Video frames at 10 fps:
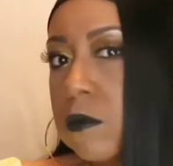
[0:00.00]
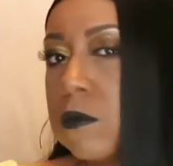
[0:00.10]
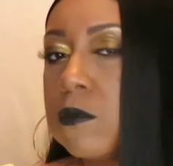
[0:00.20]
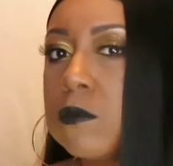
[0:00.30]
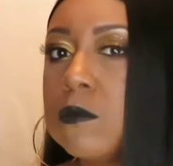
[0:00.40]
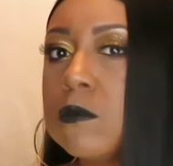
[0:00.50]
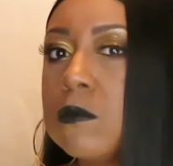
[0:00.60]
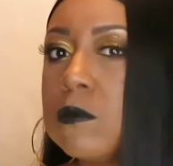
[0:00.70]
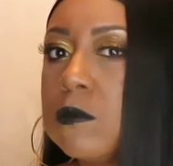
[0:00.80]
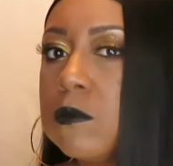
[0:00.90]

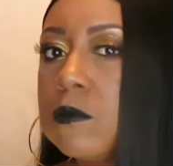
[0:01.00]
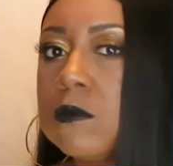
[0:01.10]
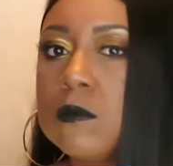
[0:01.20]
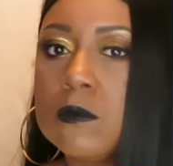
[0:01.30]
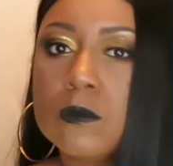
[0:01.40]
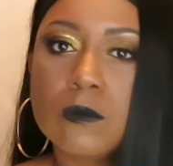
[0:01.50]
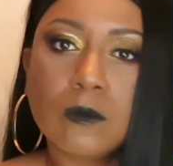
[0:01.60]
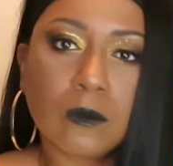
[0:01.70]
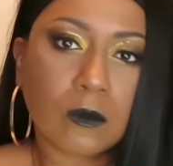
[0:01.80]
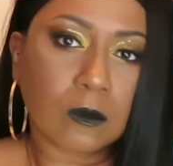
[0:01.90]

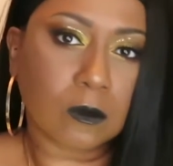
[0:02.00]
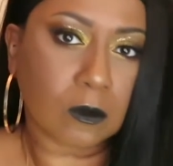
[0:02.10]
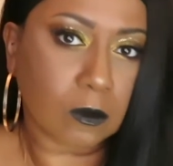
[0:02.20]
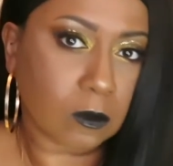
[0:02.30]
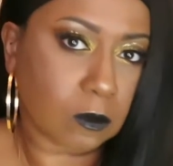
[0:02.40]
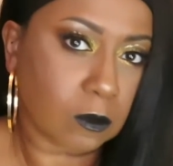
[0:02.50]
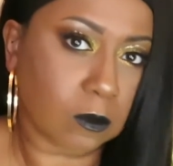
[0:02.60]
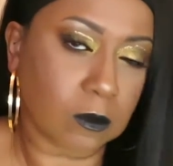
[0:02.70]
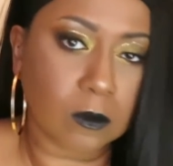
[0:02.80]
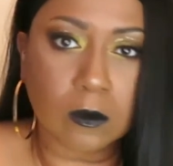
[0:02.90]

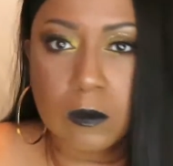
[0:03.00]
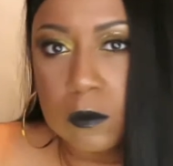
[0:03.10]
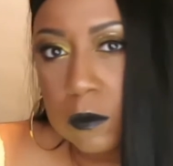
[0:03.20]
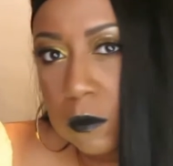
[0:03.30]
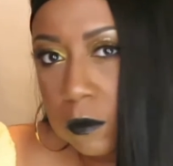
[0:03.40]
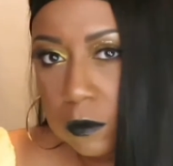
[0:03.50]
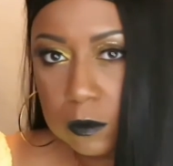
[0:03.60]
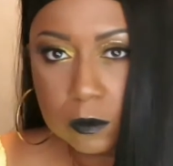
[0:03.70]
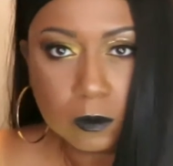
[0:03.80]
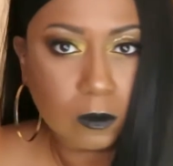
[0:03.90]

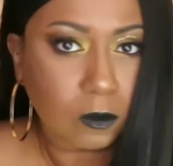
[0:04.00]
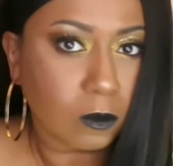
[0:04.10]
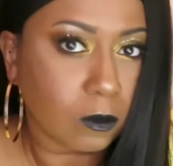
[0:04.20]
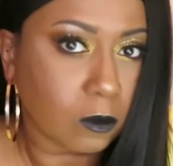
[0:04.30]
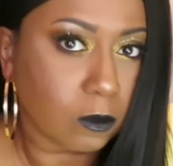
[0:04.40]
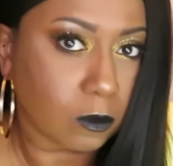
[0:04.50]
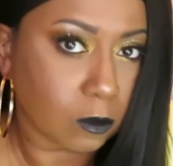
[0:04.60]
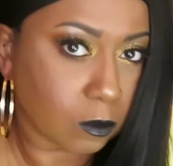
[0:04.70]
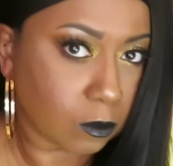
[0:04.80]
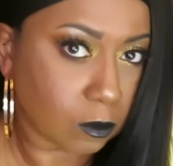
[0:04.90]

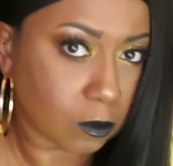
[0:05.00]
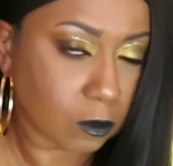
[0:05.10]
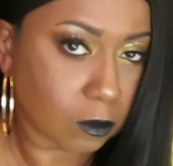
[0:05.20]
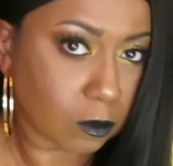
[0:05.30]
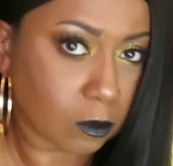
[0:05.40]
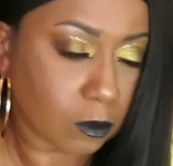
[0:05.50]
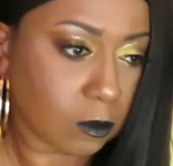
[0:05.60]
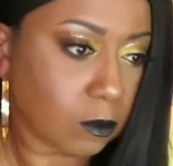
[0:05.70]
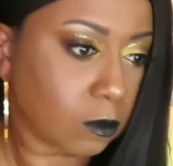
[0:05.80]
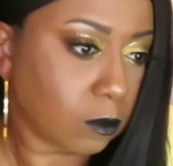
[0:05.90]

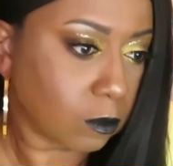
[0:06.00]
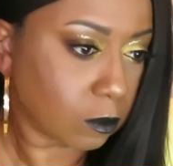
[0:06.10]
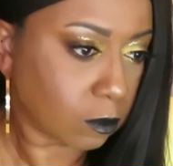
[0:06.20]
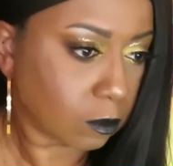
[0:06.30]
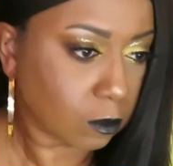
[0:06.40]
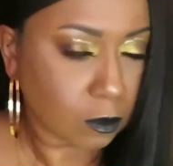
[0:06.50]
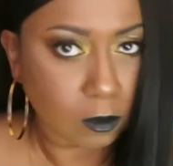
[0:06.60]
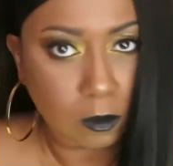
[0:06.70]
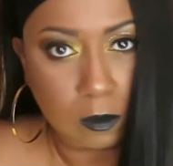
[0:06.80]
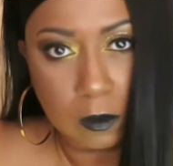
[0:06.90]

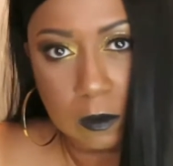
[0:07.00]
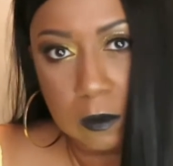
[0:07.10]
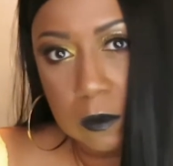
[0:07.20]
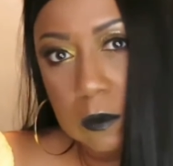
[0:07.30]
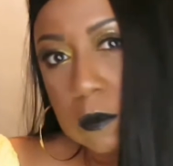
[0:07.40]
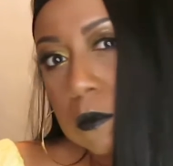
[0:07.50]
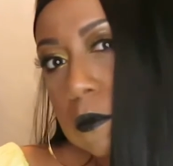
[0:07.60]
No one is speaking in this clip.